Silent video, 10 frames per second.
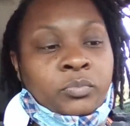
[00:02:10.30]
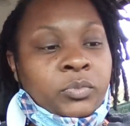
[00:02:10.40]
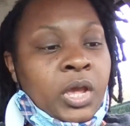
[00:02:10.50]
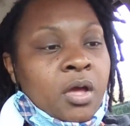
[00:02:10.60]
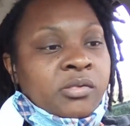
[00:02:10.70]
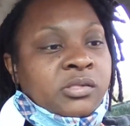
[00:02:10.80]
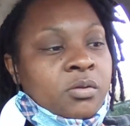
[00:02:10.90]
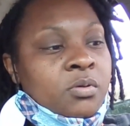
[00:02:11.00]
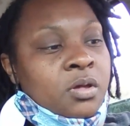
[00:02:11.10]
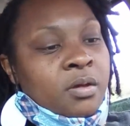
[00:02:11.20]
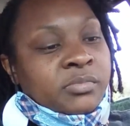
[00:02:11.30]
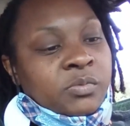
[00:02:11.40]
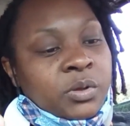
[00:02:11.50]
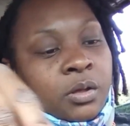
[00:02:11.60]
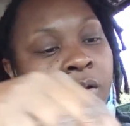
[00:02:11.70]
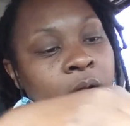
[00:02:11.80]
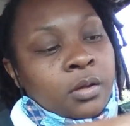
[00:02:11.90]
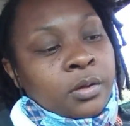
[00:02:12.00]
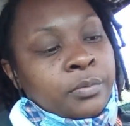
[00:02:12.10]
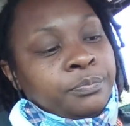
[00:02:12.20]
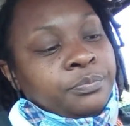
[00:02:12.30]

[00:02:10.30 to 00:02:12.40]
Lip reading: It also comes with a